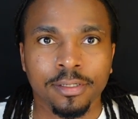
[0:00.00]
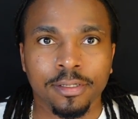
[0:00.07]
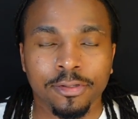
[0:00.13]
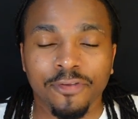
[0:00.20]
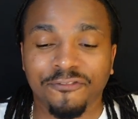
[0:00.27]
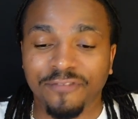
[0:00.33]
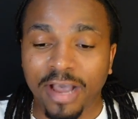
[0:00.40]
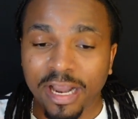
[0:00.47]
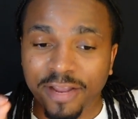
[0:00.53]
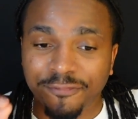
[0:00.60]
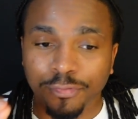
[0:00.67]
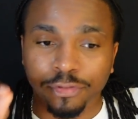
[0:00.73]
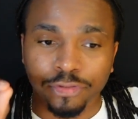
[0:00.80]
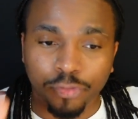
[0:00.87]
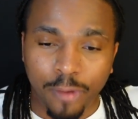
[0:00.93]
You're fighting
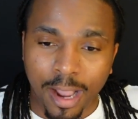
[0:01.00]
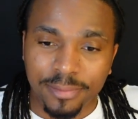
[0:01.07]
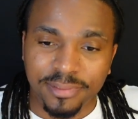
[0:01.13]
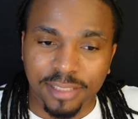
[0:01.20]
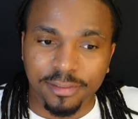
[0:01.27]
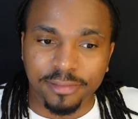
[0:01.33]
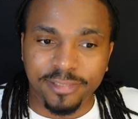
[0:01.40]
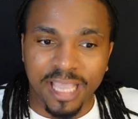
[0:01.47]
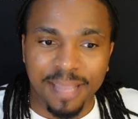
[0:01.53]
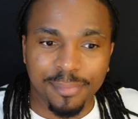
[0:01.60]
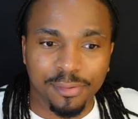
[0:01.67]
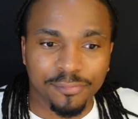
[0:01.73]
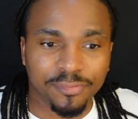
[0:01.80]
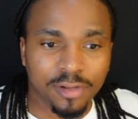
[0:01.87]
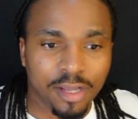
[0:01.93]
for scraps at the
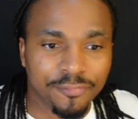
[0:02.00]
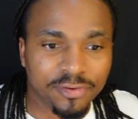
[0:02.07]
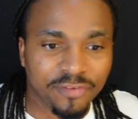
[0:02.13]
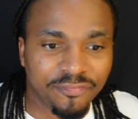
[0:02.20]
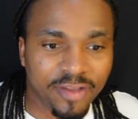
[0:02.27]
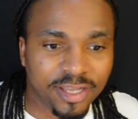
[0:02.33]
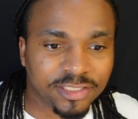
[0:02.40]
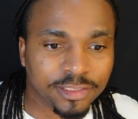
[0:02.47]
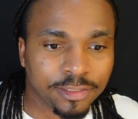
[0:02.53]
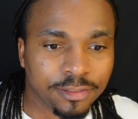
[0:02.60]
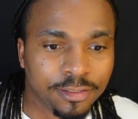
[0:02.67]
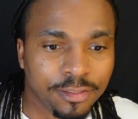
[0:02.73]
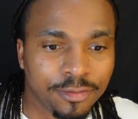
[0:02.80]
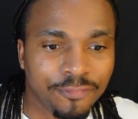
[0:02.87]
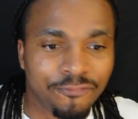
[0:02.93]
table of love and affection.
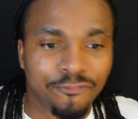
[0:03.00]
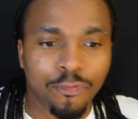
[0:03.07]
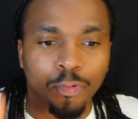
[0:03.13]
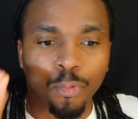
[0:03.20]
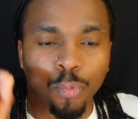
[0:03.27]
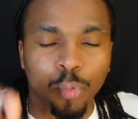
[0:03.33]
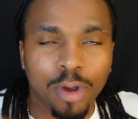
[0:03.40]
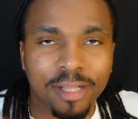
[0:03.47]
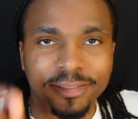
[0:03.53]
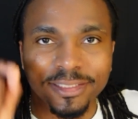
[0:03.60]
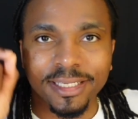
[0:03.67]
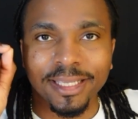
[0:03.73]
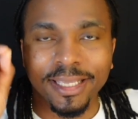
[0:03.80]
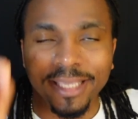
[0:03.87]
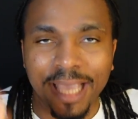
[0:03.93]
For what
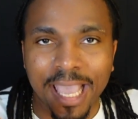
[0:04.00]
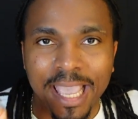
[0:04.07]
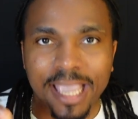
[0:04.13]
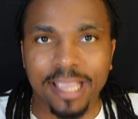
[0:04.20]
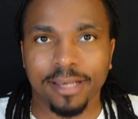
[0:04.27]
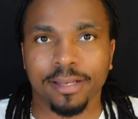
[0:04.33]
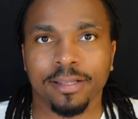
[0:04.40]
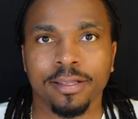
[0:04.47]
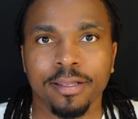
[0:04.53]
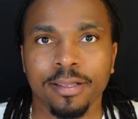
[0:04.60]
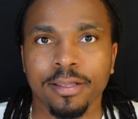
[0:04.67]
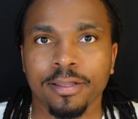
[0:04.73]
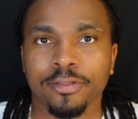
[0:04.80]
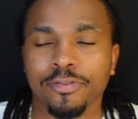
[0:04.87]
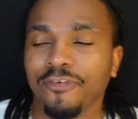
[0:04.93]
gain?
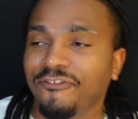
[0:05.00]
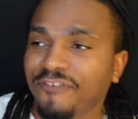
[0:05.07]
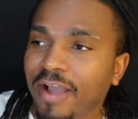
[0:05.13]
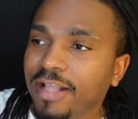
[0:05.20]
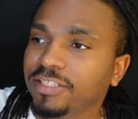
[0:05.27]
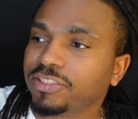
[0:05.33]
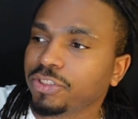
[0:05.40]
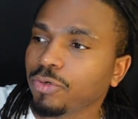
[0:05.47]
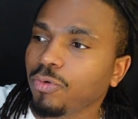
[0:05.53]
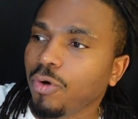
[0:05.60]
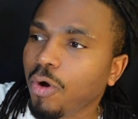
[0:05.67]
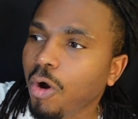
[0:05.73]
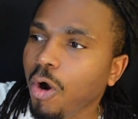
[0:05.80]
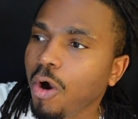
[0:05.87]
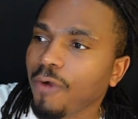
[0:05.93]
You fight so
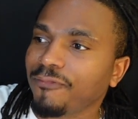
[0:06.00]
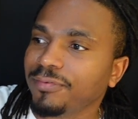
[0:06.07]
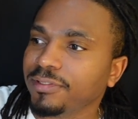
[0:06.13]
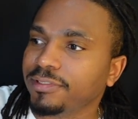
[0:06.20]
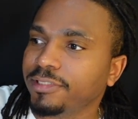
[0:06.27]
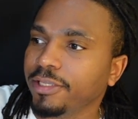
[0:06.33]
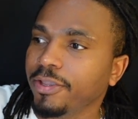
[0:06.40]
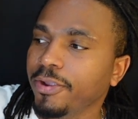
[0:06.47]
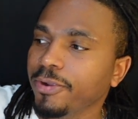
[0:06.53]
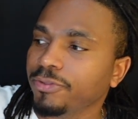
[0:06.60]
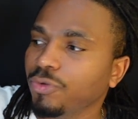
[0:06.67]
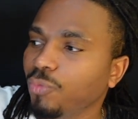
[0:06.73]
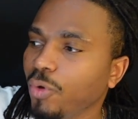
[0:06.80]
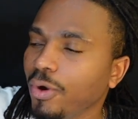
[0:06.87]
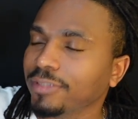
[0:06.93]
hard for, to hear
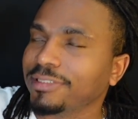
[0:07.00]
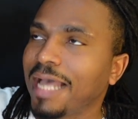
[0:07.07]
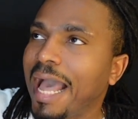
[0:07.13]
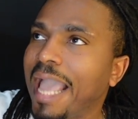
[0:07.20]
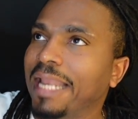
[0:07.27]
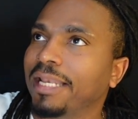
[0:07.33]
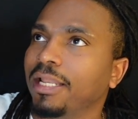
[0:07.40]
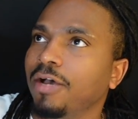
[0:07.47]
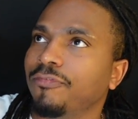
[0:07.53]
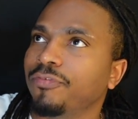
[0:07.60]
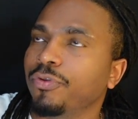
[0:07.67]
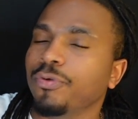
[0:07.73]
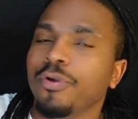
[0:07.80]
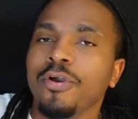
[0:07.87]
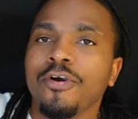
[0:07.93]
the words, I love
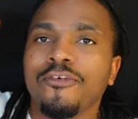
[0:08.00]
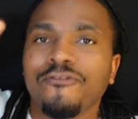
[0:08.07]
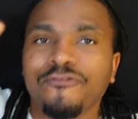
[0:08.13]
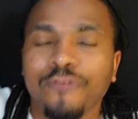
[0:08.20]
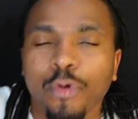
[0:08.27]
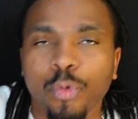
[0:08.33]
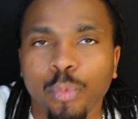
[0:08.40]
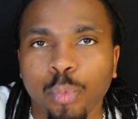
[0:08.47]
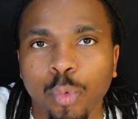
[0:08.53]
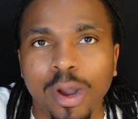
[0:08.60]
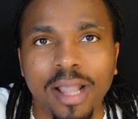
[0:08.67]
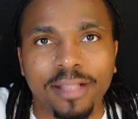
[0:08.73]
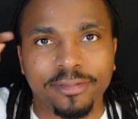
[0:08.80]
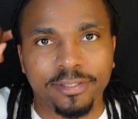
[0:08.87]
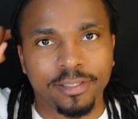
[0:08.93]
you. For
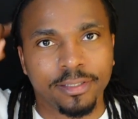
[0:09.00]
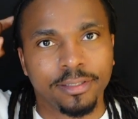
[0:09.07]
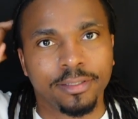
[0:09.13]
what?